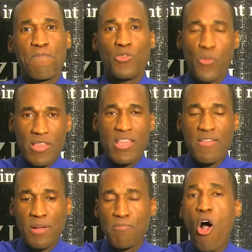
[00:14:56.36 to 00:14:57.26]
to
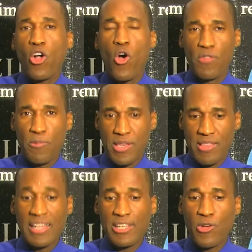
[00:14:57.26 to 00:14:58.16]
receive the mark of the
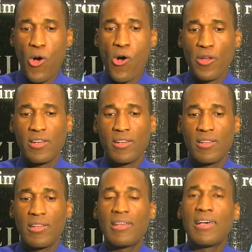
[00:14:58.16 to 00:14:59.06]
beast later on
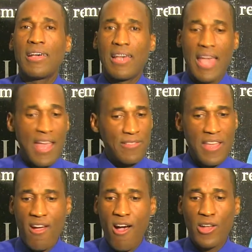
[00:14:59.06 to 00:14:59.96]
and
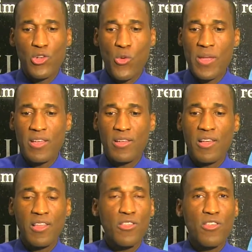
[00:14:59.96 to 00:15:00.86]
they are
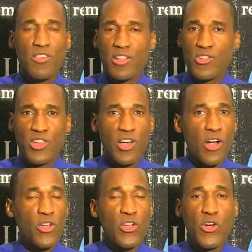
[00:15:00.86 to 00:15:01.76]
doing such
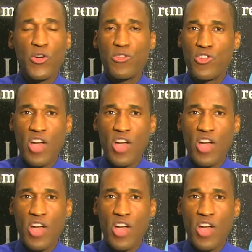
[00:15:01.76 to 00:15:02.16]
a good